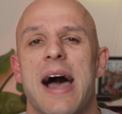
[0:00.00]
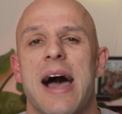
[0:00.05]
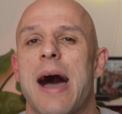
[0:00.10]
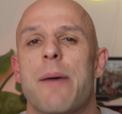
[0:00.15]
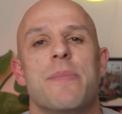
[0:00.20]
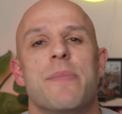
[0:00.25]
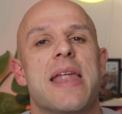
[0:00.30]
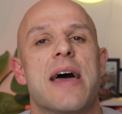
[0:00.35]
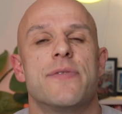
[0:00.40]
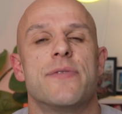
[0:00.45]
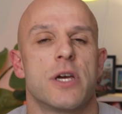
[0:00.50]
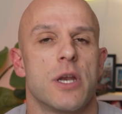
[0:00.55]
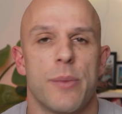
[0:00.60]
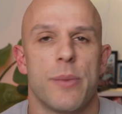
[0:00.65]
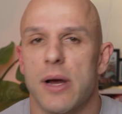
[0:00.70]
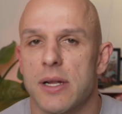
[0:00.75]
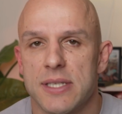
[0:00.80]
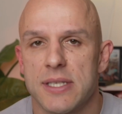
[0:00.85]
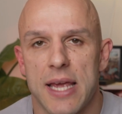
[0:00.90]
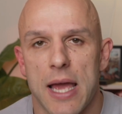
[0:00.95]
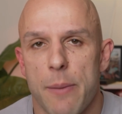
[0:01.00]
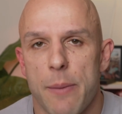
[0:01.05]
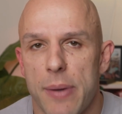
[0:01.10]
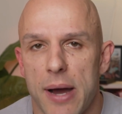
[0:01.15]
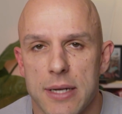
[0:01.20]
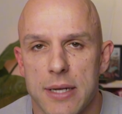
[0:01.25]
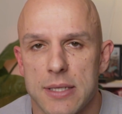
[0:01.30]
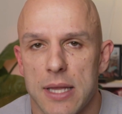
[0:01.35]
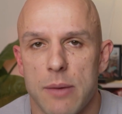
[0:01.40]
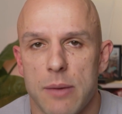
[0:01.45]
I'm never going to be able to get a
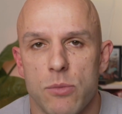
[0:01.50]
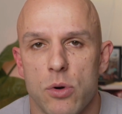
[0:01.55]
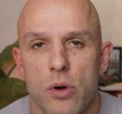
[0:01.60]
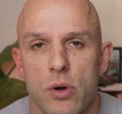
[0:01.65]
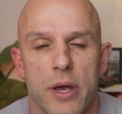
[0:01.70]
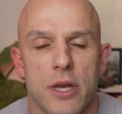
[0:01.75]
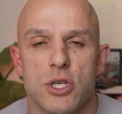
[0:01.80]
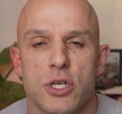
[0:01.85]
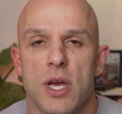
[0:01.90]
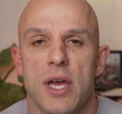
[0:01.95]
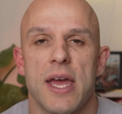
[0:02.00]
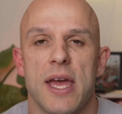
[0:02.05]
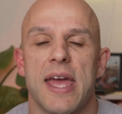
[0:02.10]
buy-to-let mortgage.